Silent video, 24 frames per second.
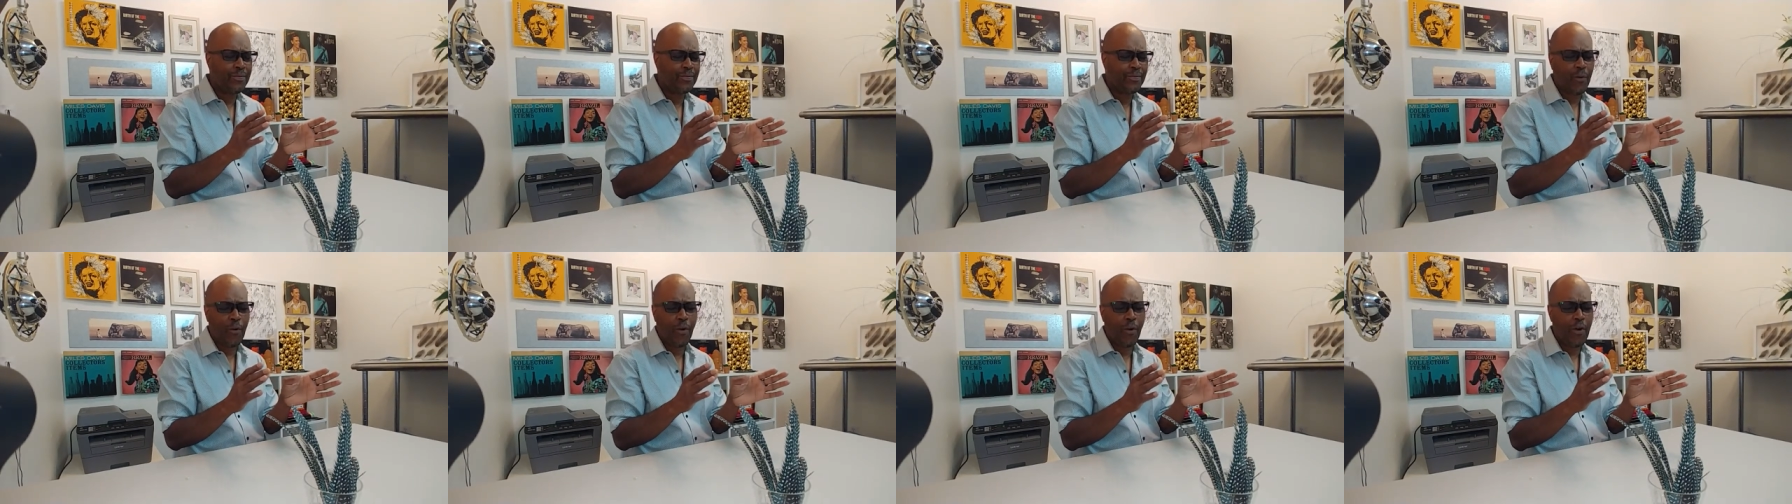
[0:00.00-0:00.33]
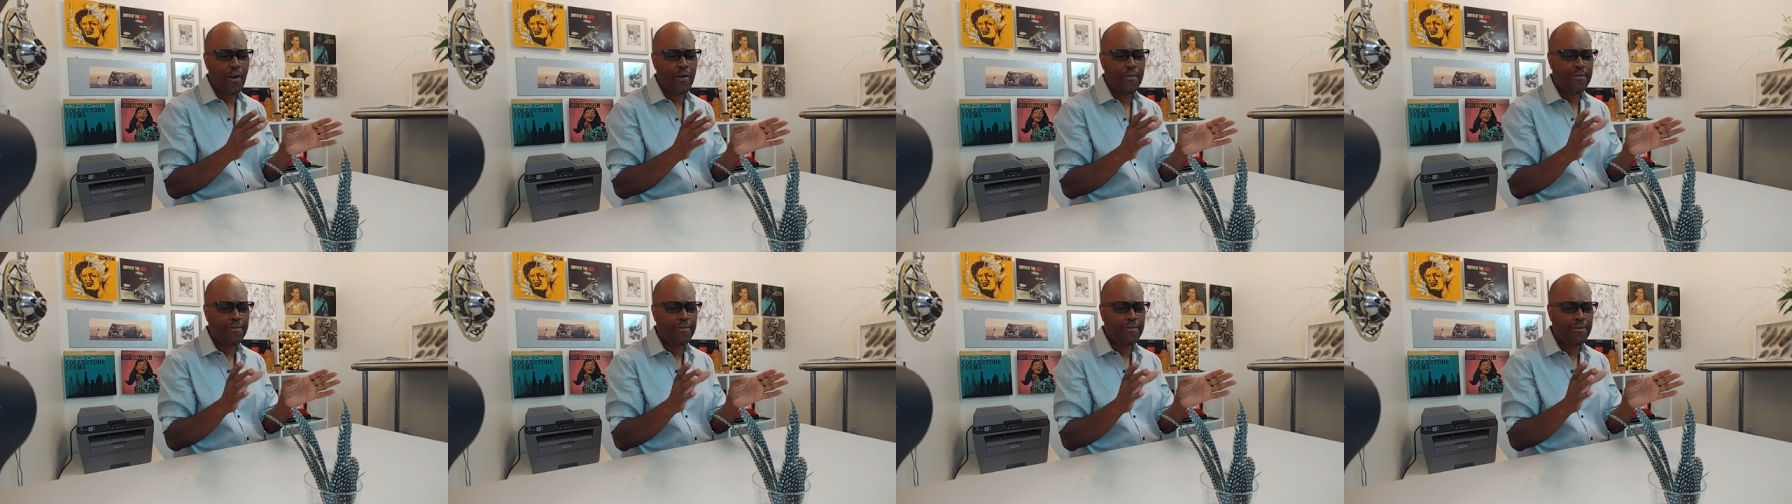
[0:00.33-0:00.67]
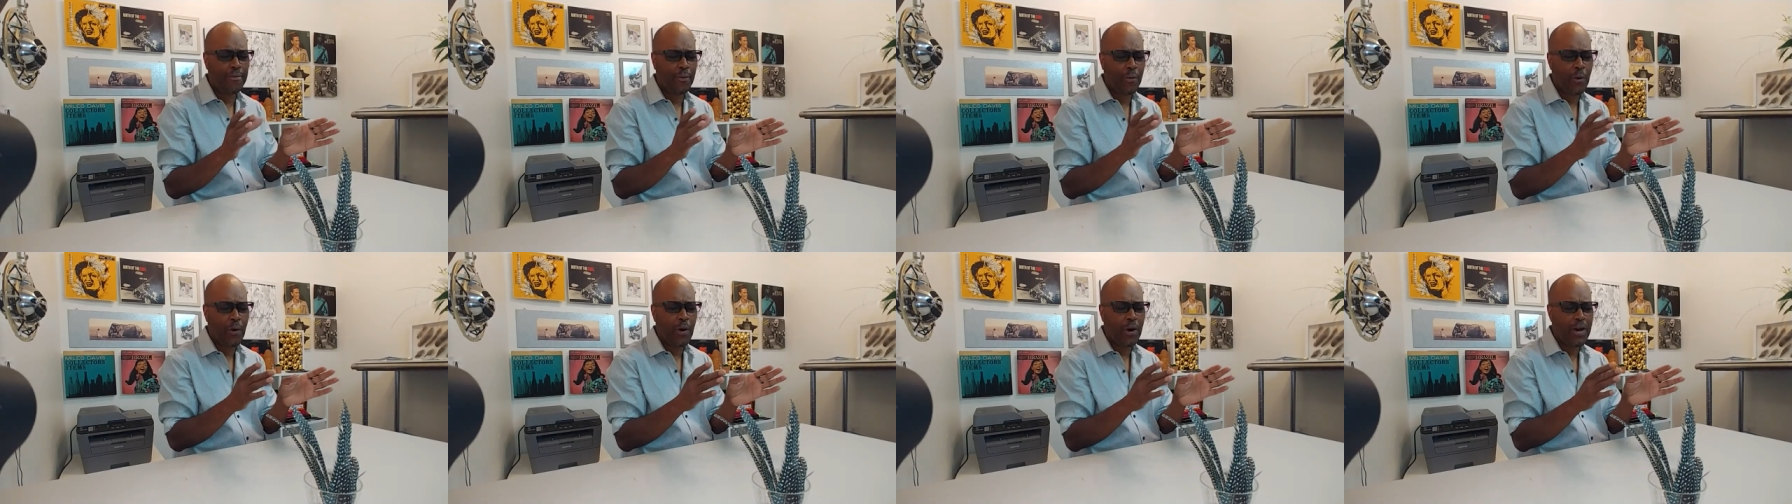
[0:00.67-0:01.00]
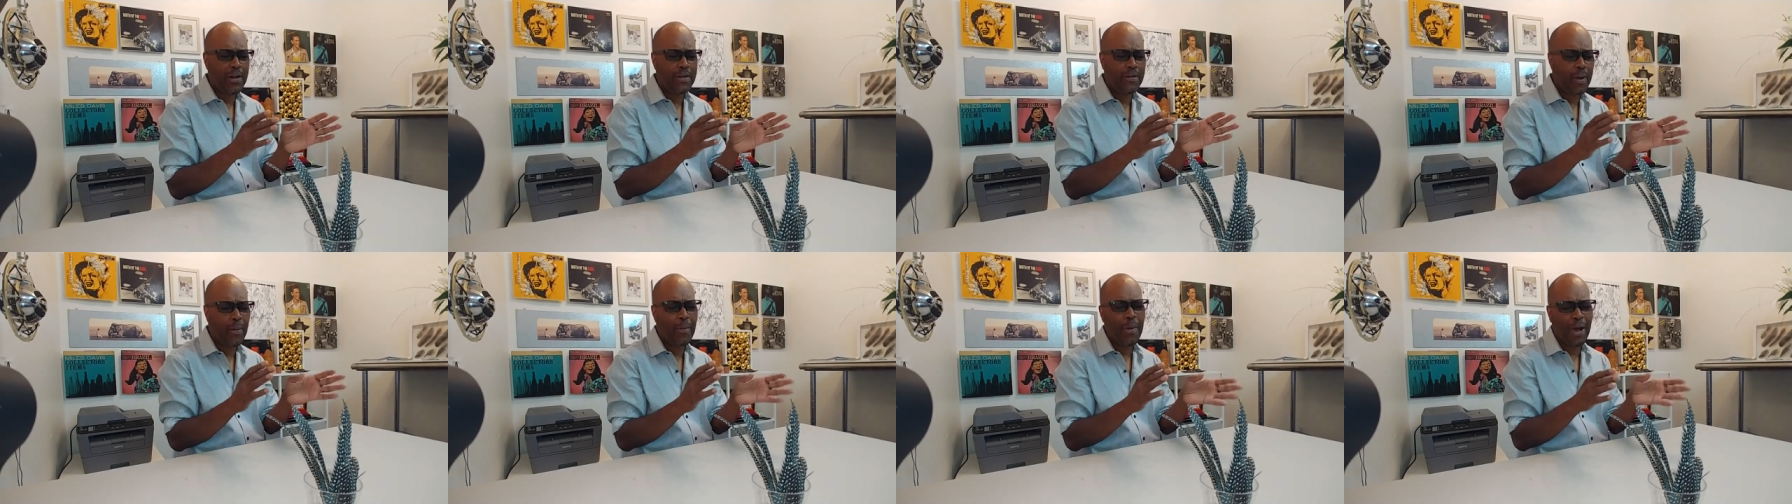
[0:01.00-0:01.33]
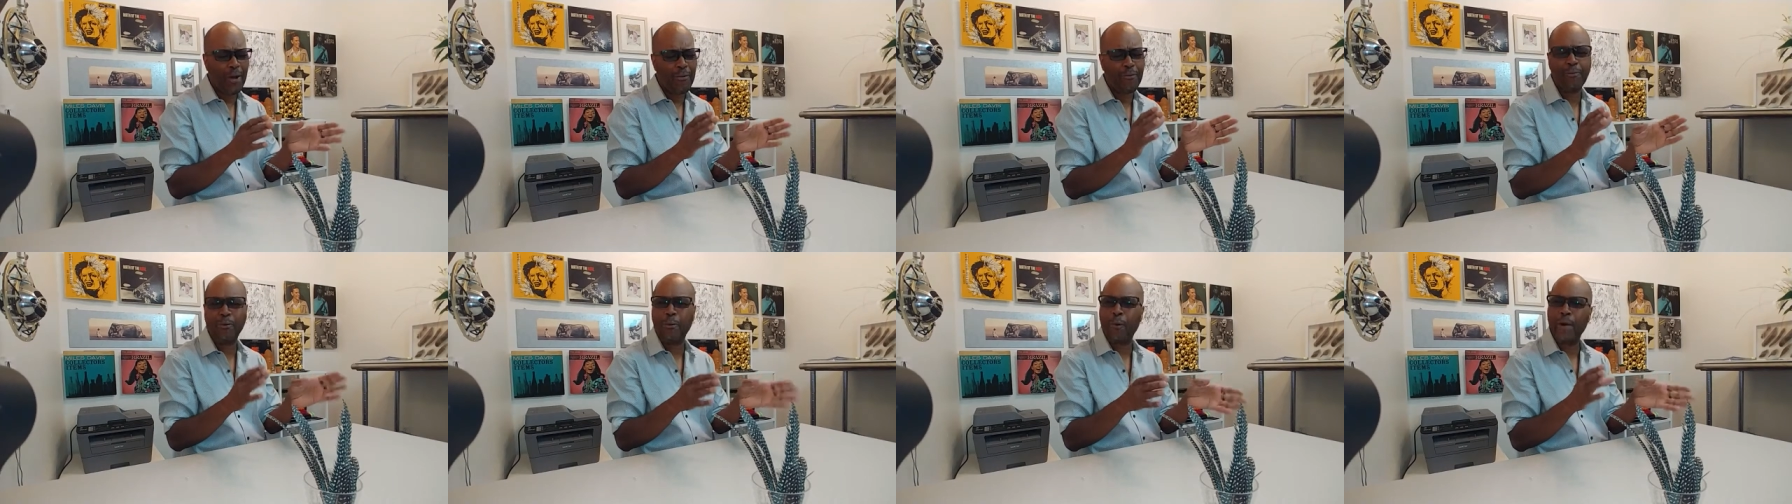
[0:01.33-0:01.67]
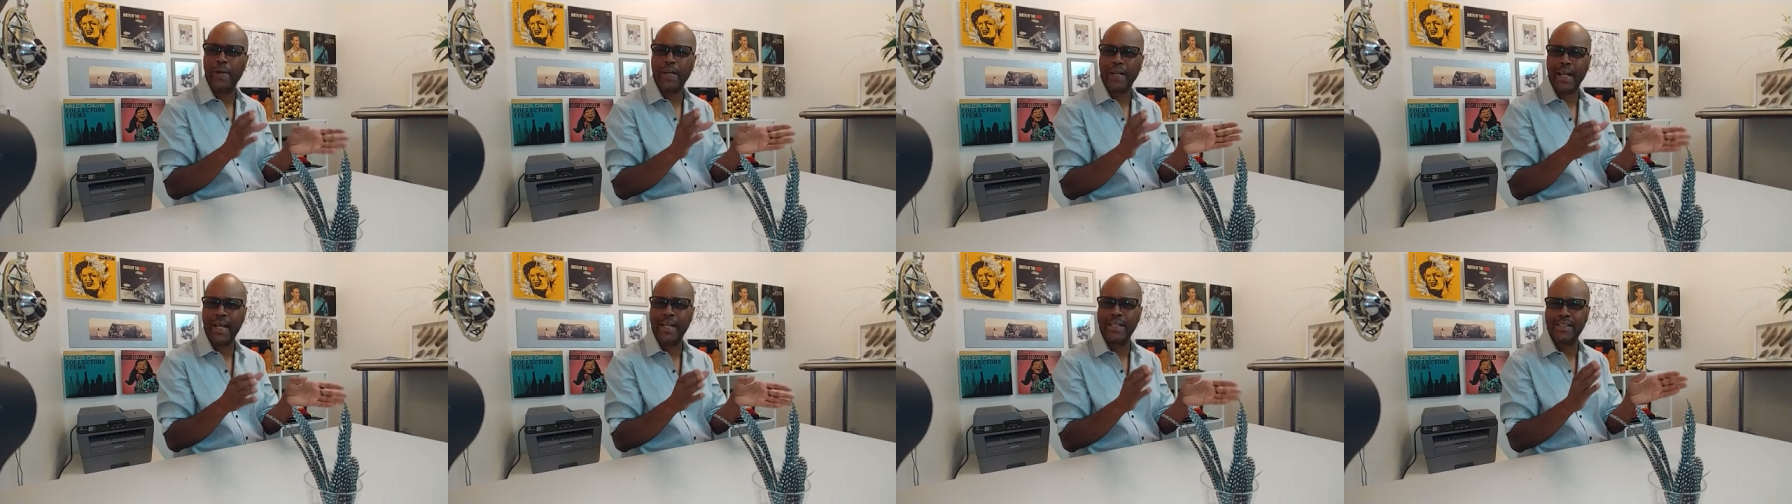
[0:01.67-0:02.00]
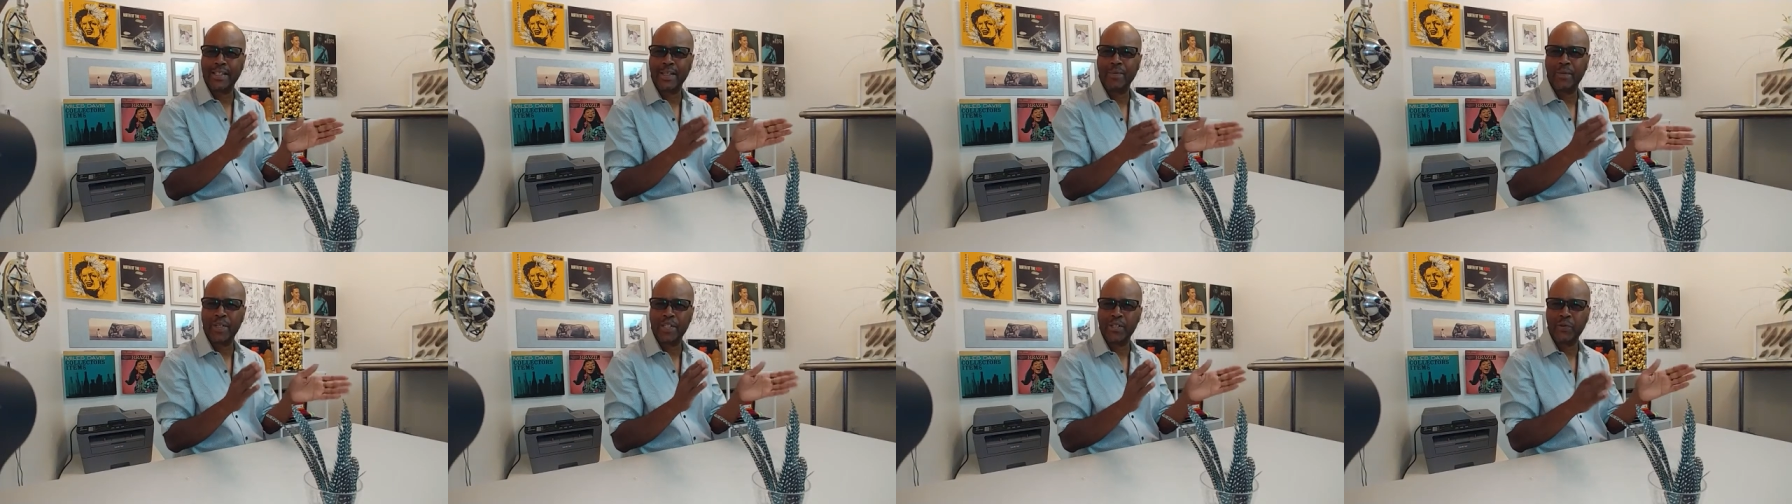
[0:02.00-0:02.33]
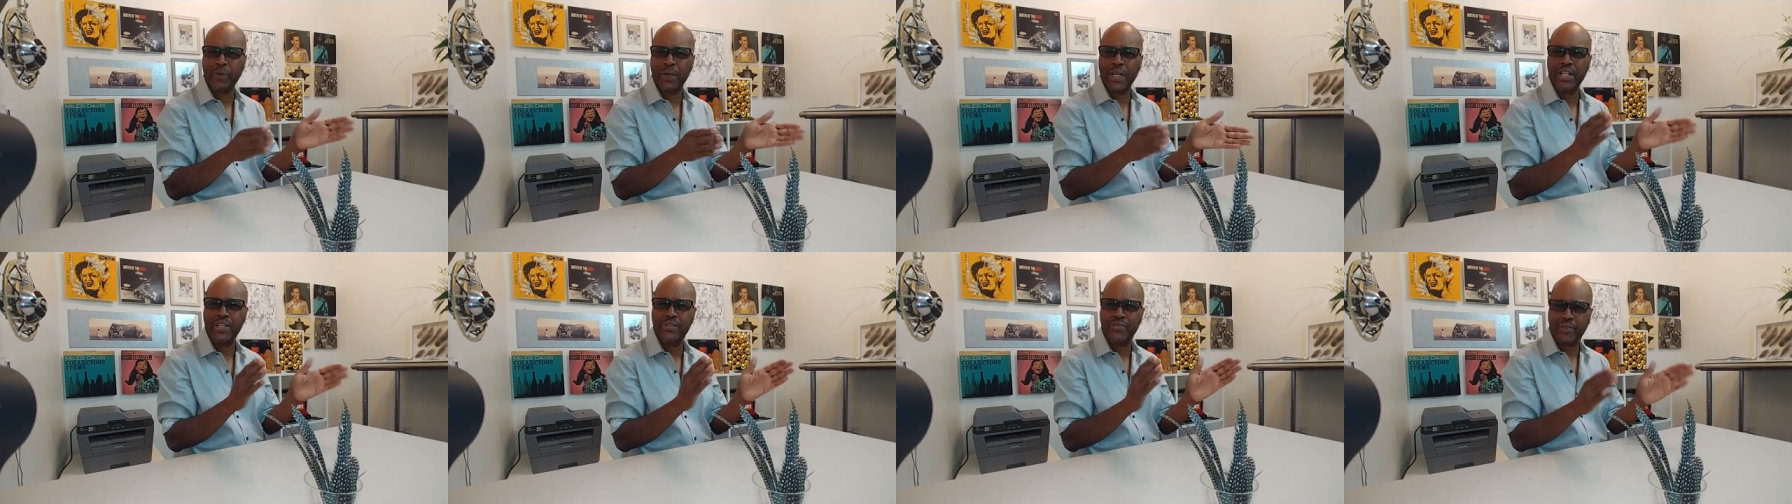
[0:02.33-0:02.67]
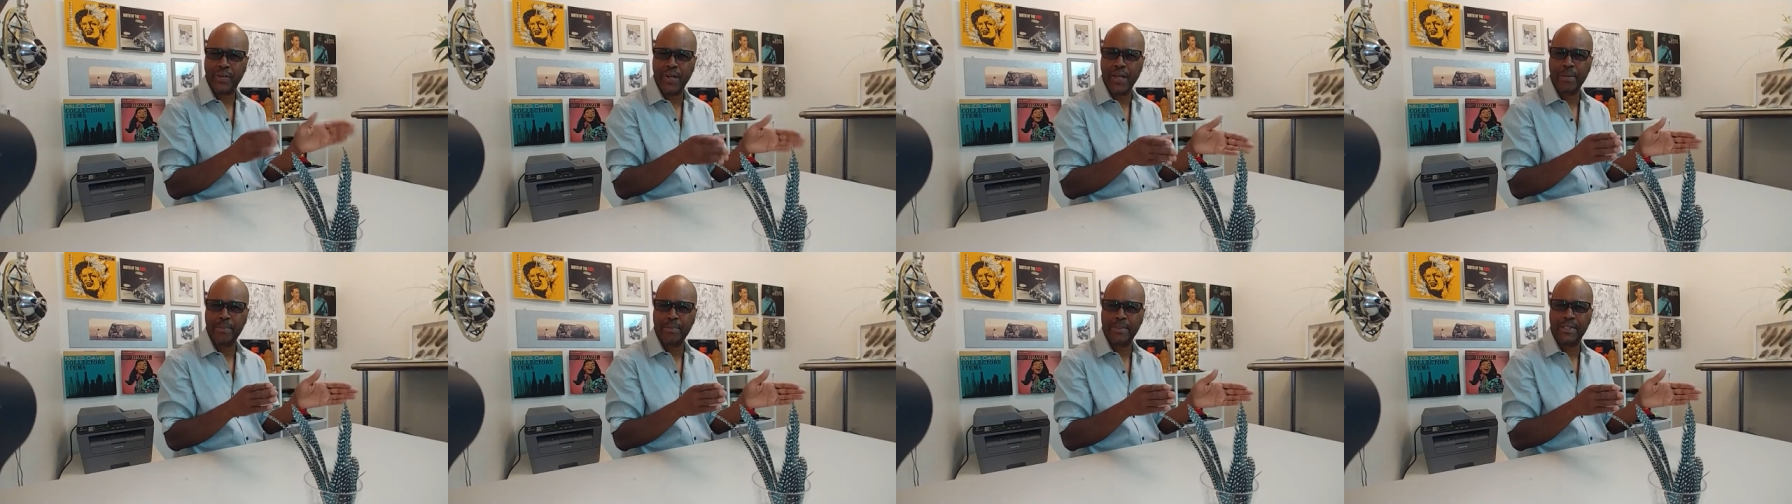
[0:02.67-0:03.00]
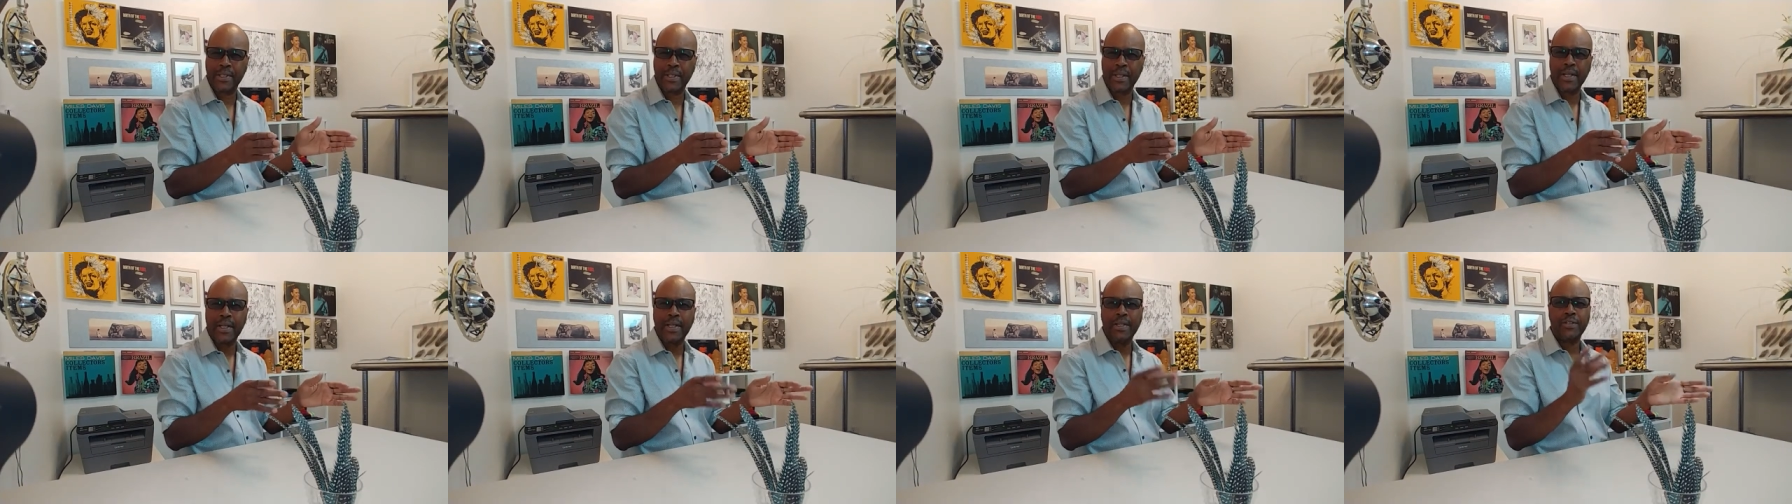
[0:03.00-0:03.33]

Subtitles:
about four days in between trips.